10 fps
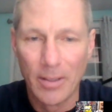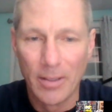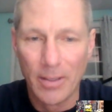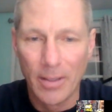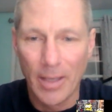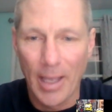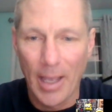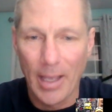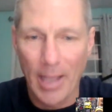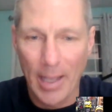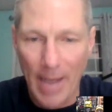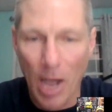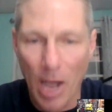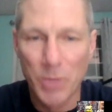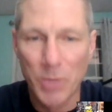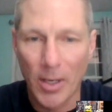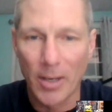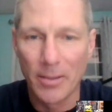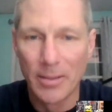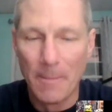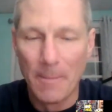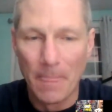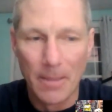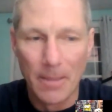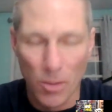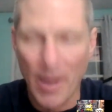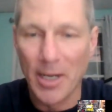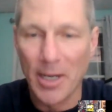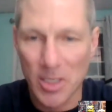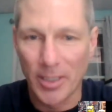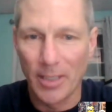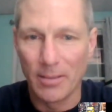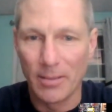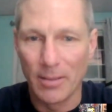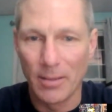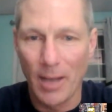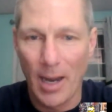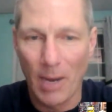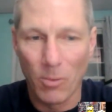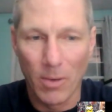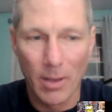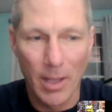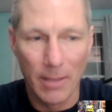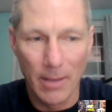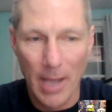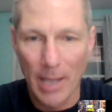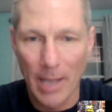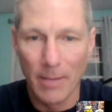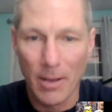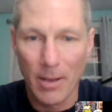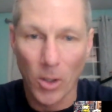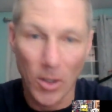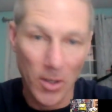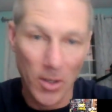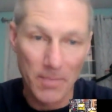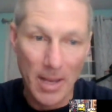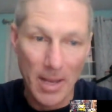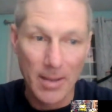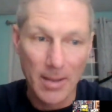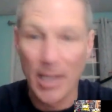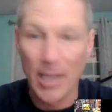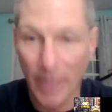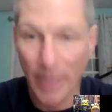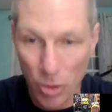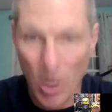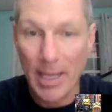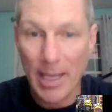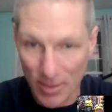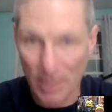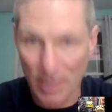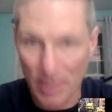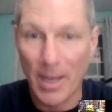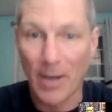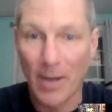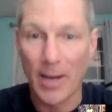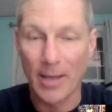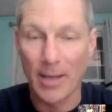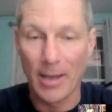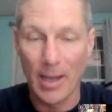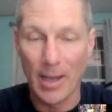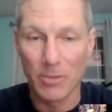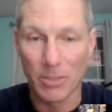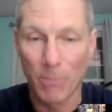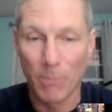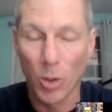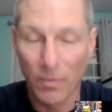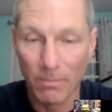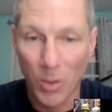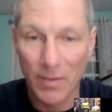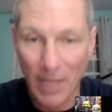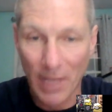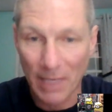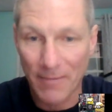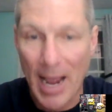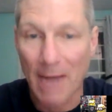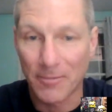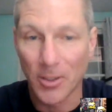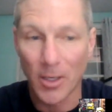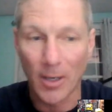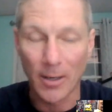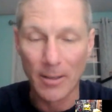it helped her tremendously in her healing and trying to get herself better, and it was a motivating fact for her.